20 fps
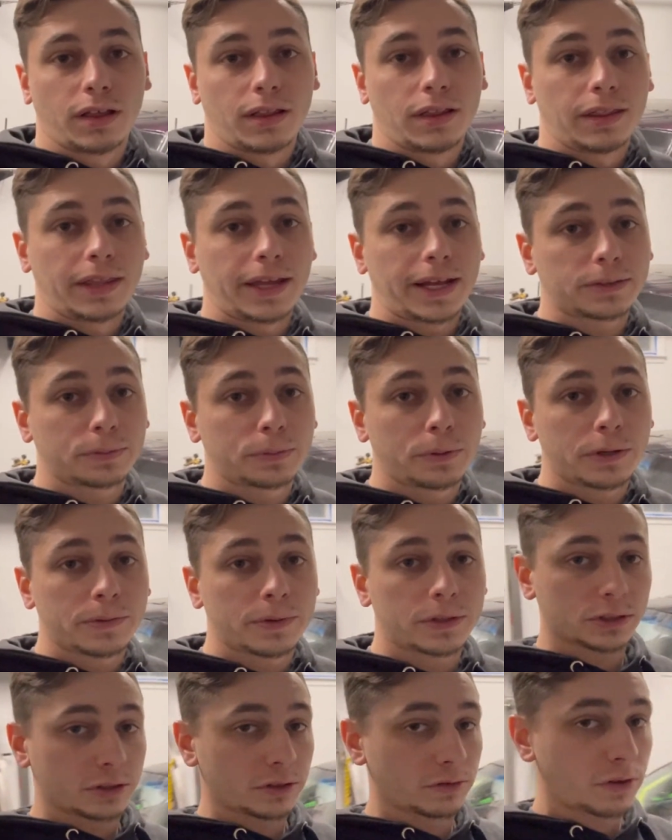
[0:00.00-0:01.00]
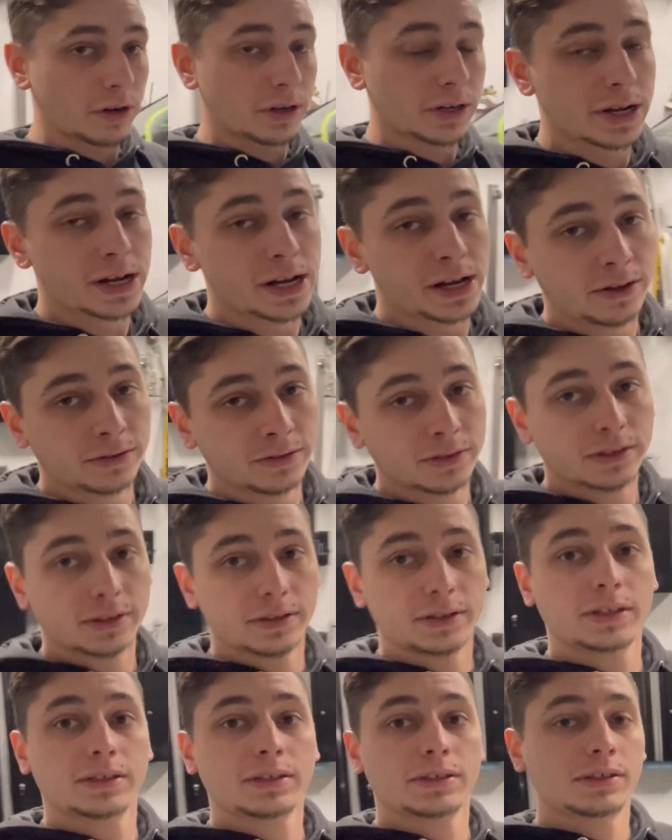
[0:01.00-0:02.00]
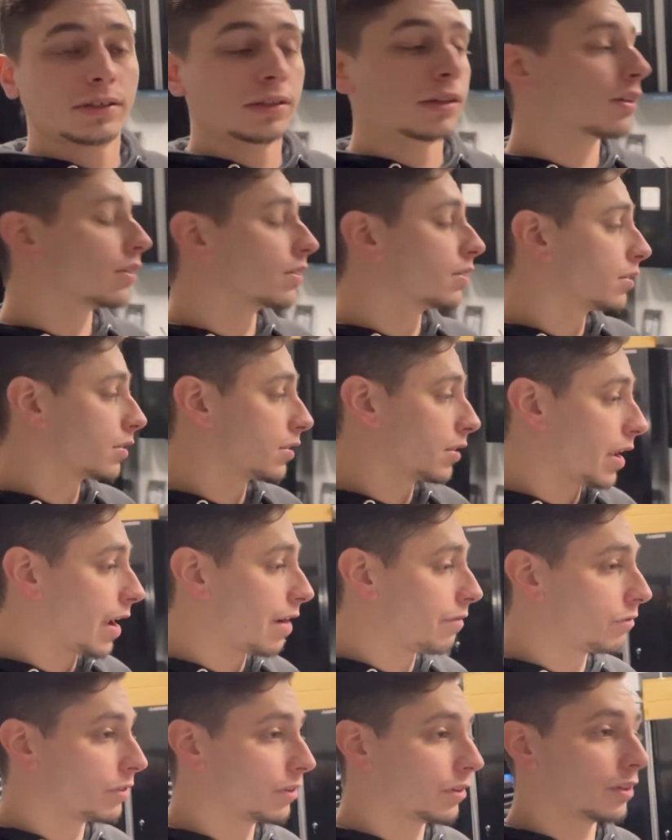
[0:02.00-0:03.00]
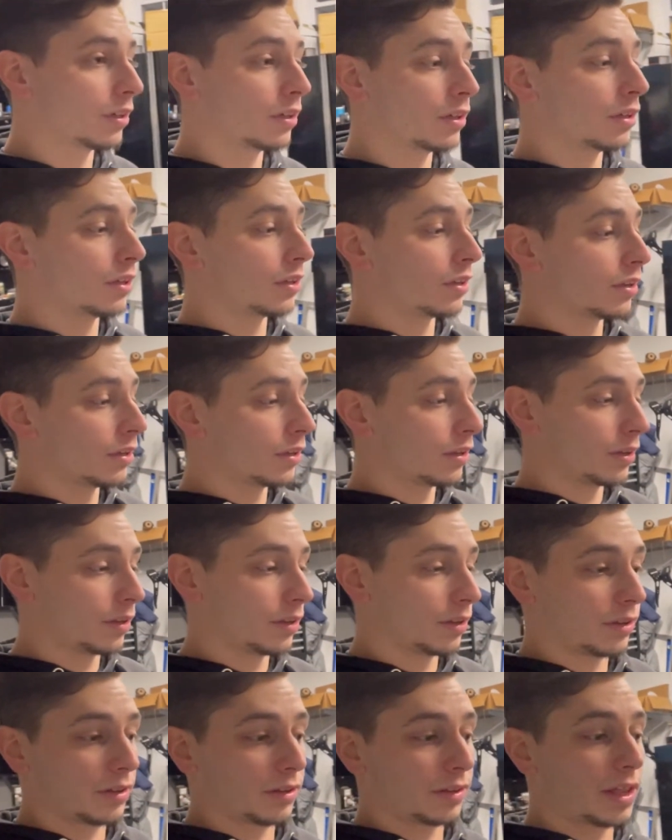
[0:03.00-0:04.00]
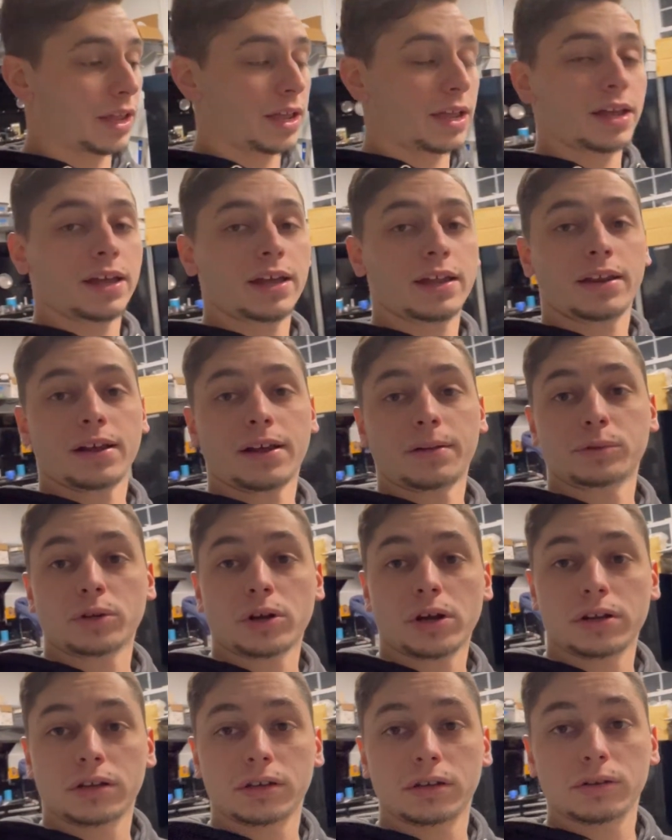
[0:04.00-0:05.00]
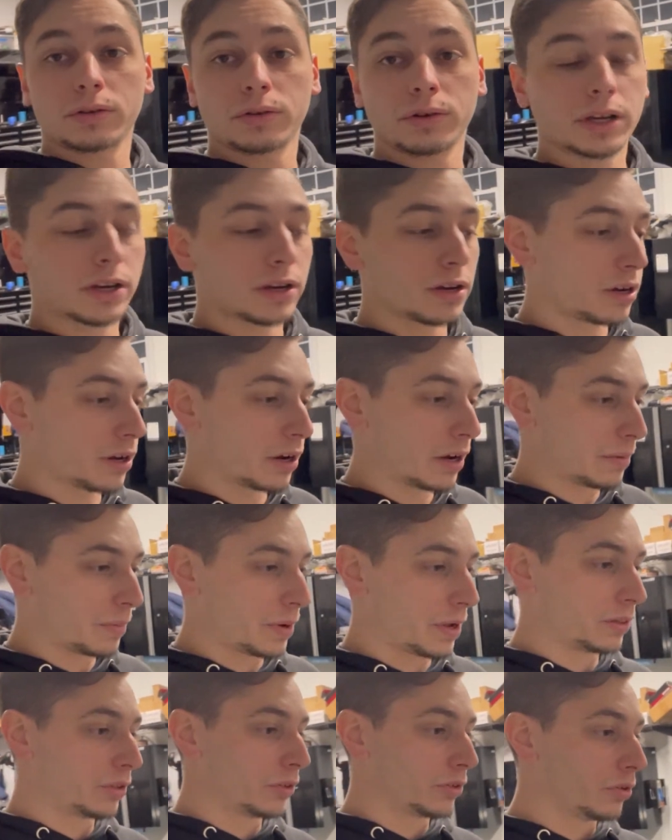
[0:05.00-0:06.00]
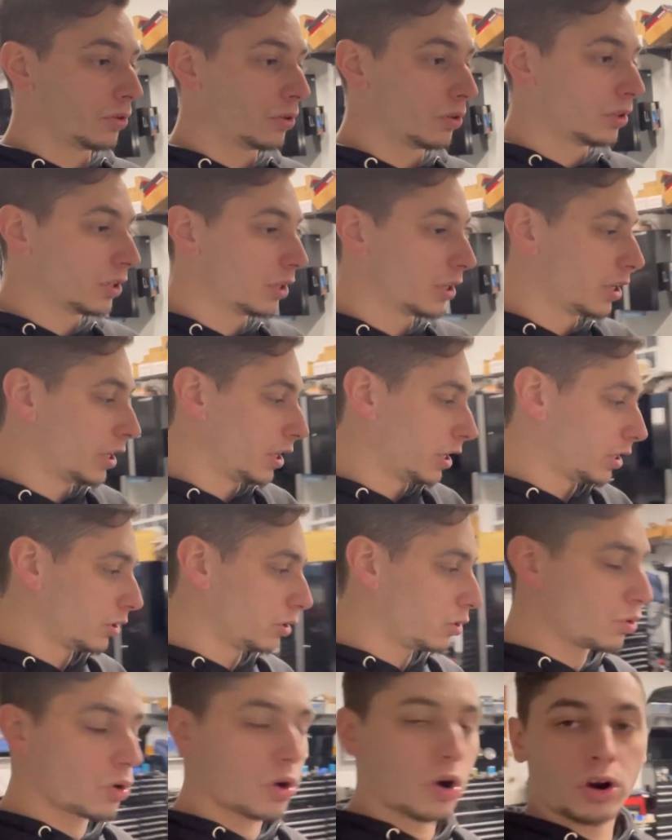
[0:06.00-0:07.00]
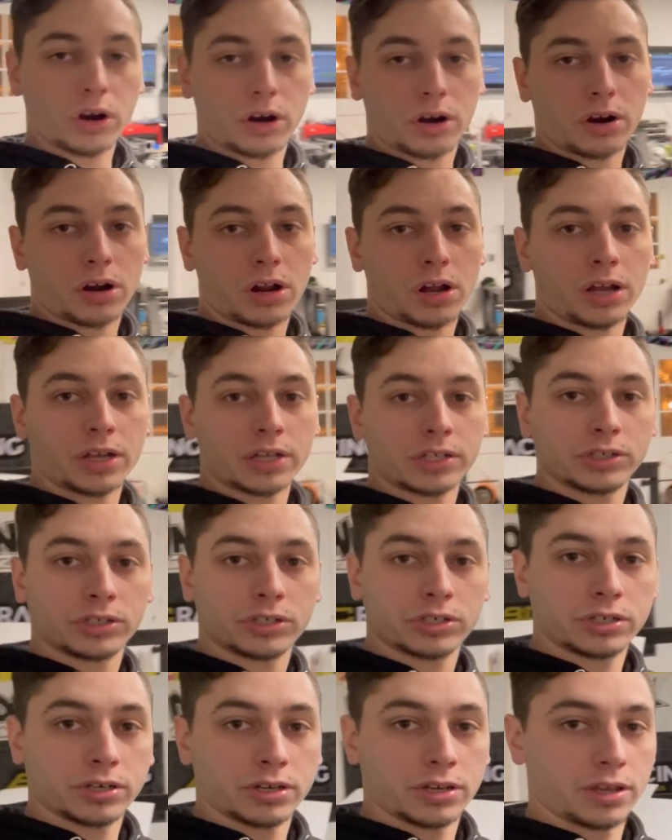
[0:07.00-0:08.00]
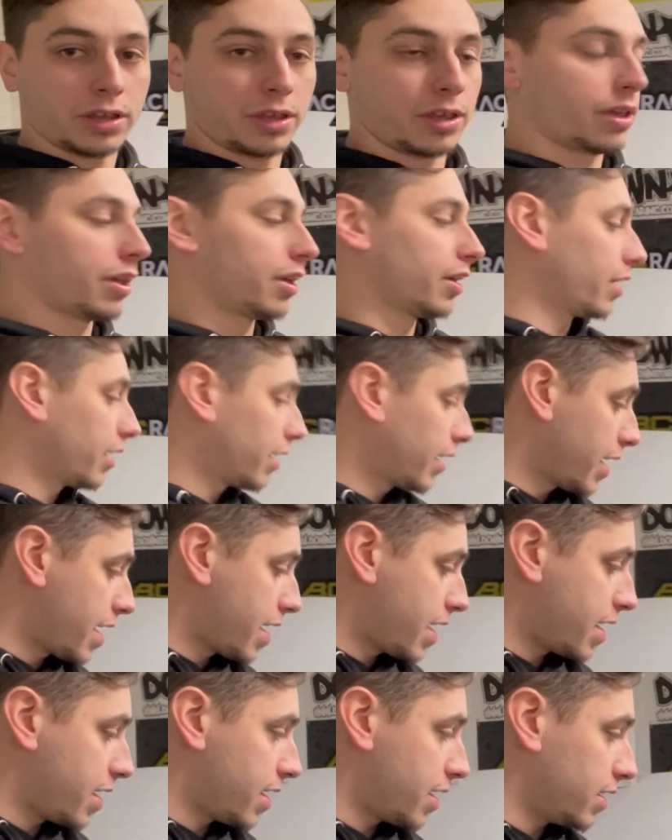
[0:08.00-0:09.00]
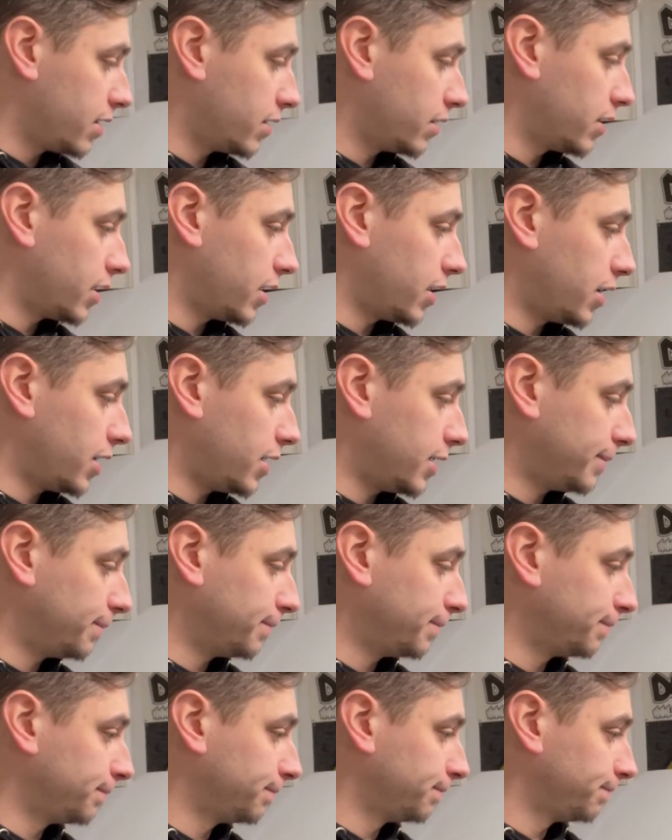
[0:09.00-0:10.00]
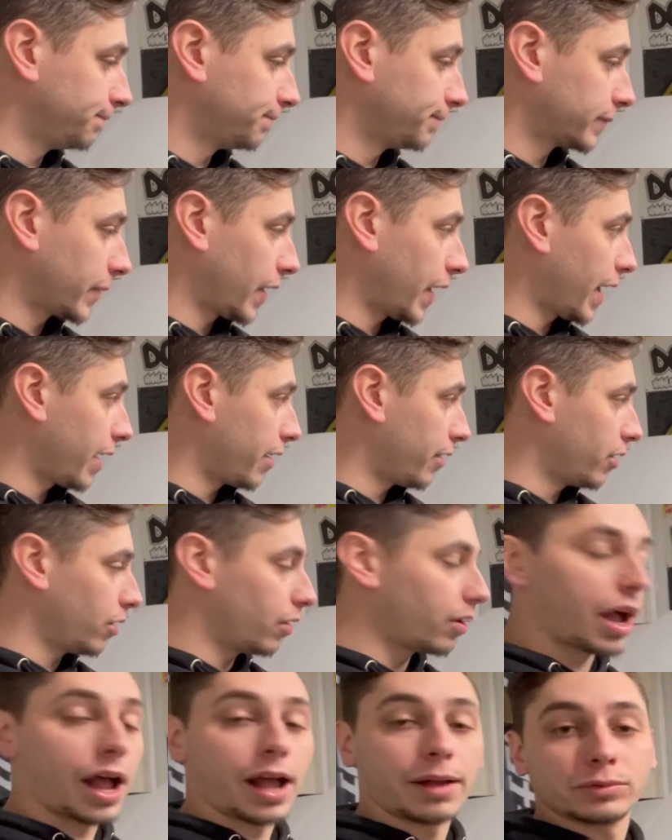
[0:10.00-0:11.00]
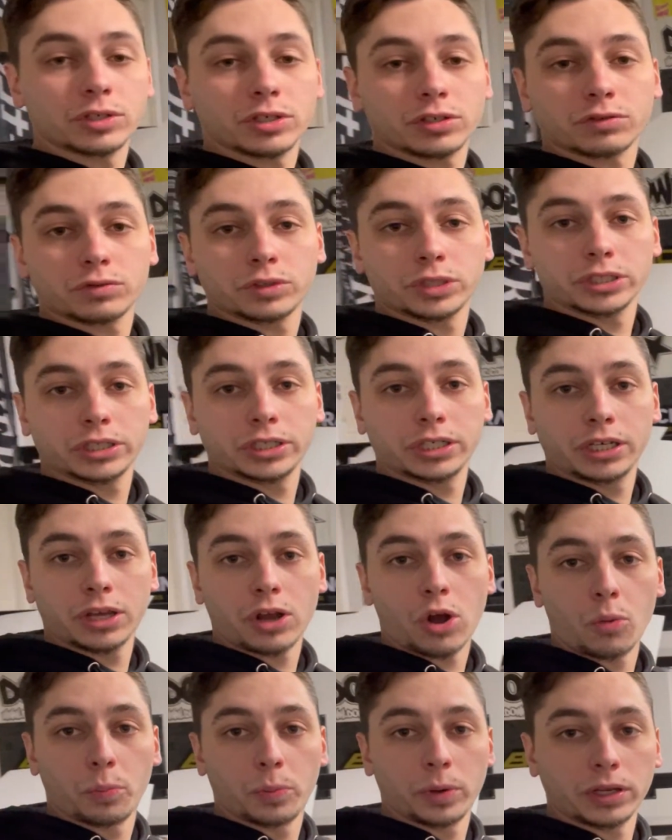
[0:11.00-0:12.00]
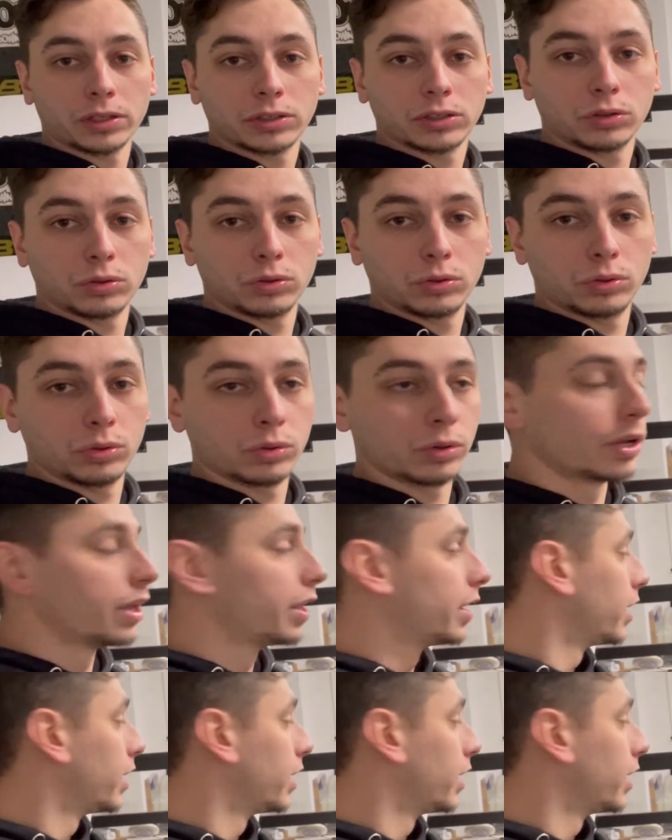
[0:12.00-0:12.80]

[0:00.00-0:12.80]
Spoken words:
that's pretty much the rundown. This is everything that I'm trying to do here in my little 2-car garage. And I don't know, I'm just really hoping to